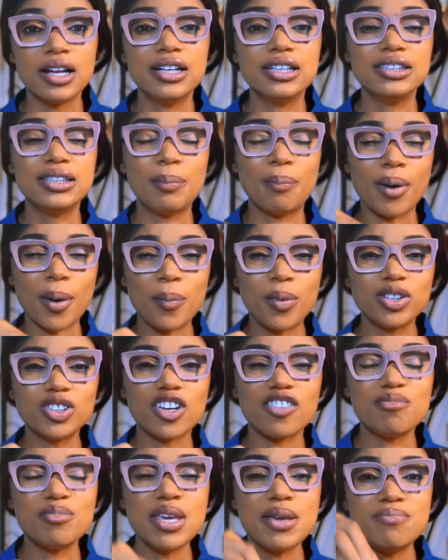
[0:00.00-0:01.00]
The purpose
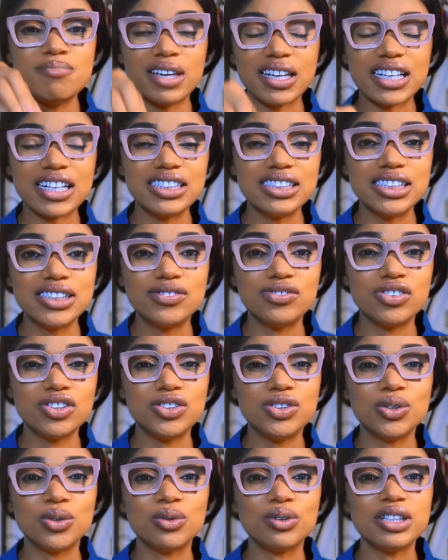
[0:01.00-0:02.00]
of me making this
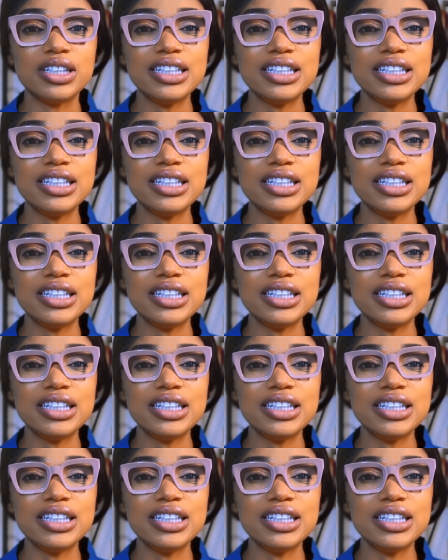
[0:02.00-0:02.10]
video